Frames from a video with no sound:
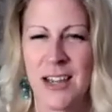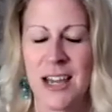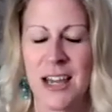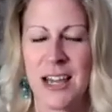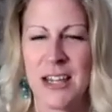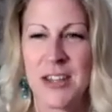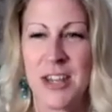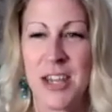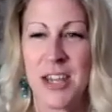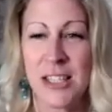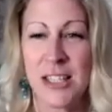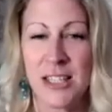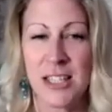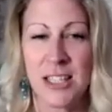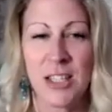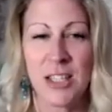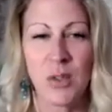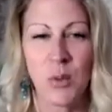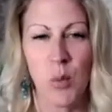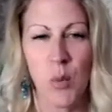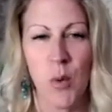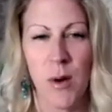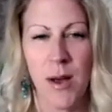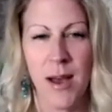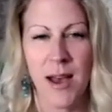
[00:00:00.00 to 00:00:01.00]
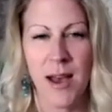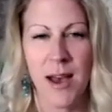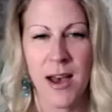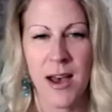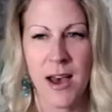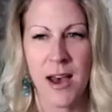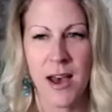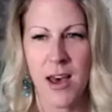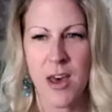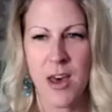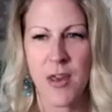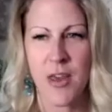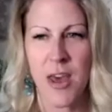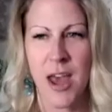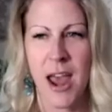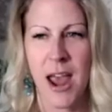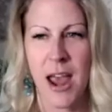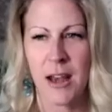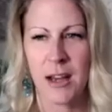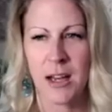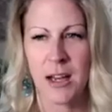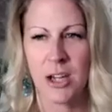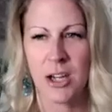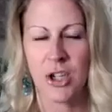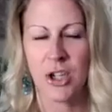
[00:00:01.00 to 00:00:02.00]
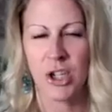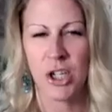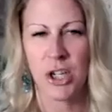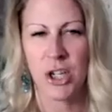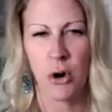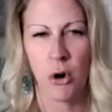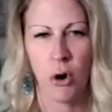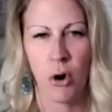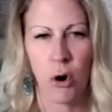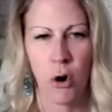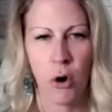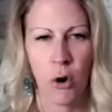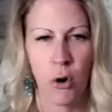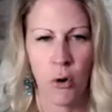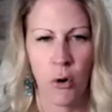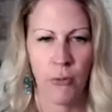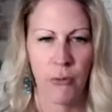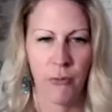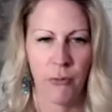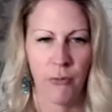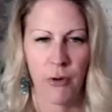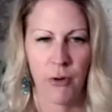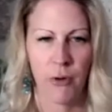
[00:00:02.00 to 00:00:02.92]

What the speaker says: this is where the energy of